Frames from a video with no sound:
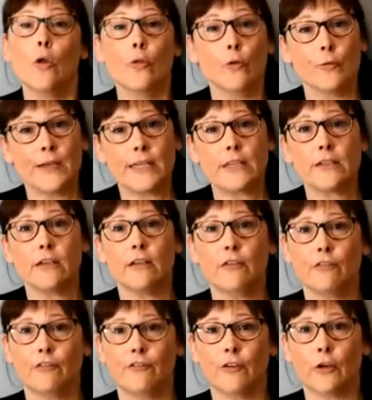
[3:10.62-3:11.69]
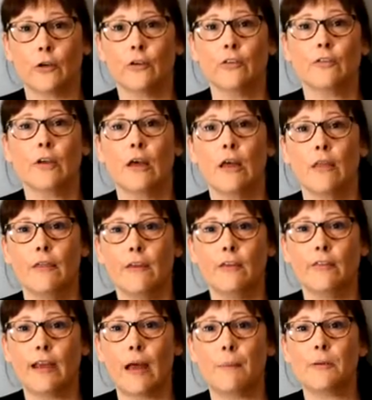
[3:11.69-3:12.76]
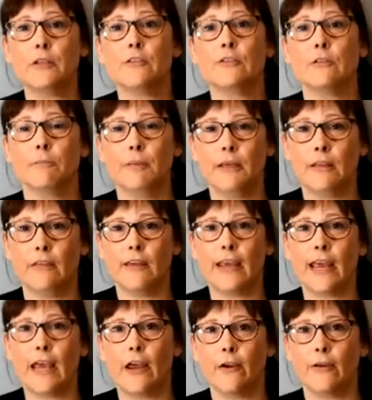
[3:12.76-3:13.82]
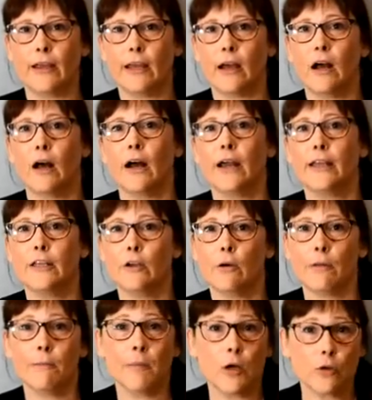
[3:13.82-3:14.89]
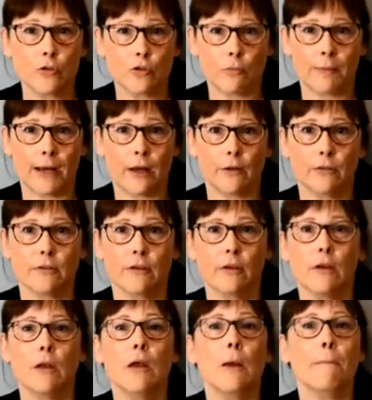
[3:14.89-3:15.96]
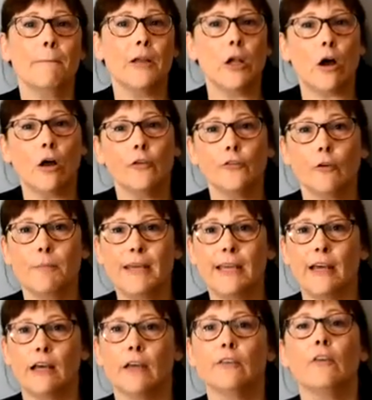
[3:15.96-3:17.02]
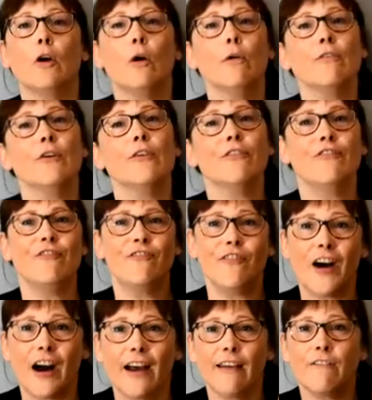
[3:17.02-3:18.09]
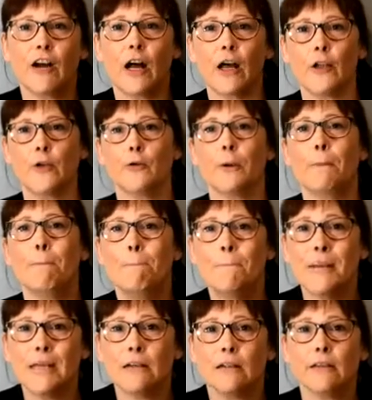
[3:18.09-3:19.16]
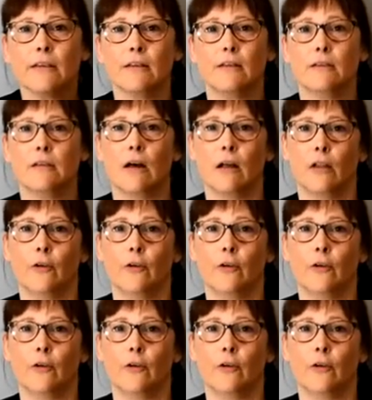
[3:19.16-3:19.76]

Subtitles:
The reason is first, this happens to be the area I know the most about, but also because over $500 billion